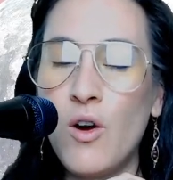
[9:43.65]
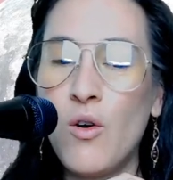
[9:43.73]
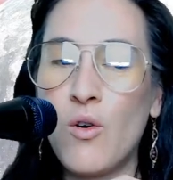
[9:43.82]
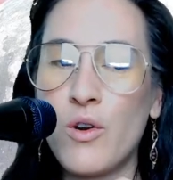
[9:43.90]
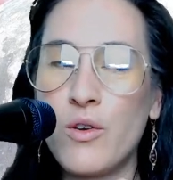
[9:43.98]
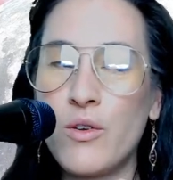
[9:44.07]

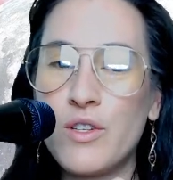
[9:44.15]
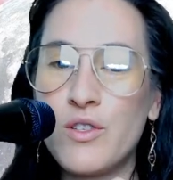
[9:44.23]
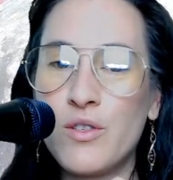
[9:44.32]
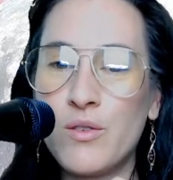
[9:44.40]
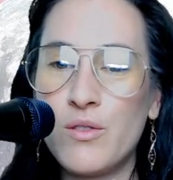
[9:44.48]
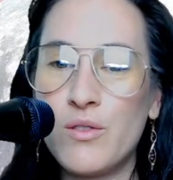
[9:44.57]
or you can
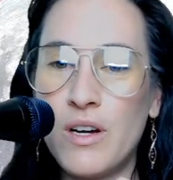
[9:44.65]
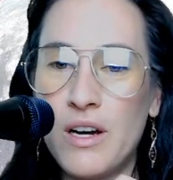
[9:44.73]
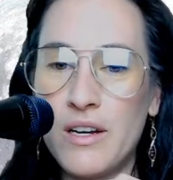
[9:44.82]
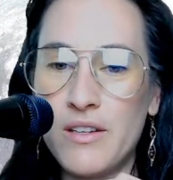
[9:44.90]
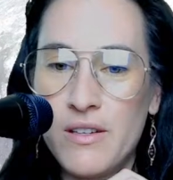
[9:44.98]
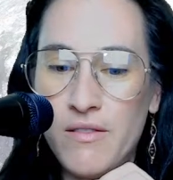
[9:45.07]
choose
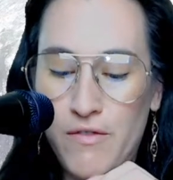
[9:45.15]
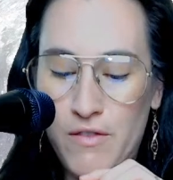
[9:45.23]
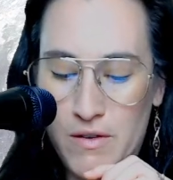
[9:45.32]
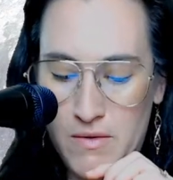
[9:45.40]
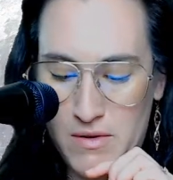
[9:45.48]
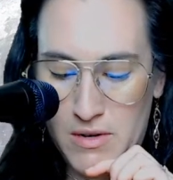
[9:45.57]
from